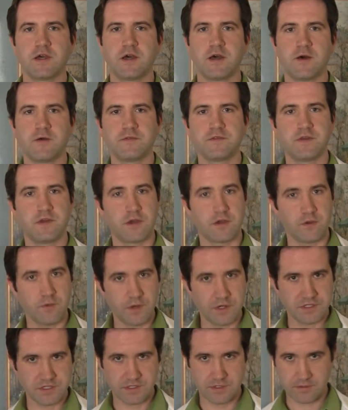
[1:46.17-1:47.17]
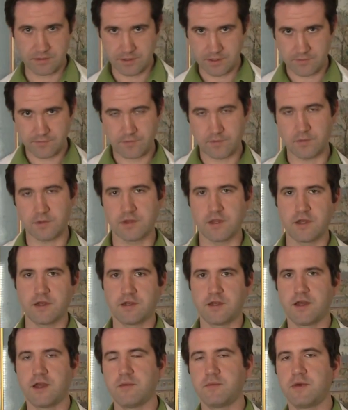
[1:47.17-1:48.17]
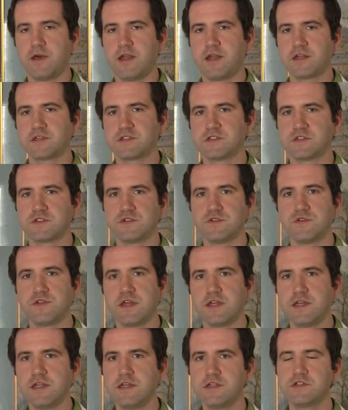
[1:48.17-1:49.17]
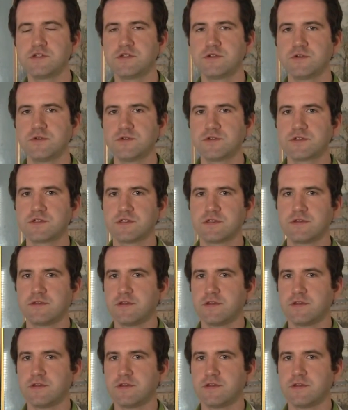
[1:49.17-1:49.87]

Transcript: A question I'll get from a lot of diabetics is, do they need shoes?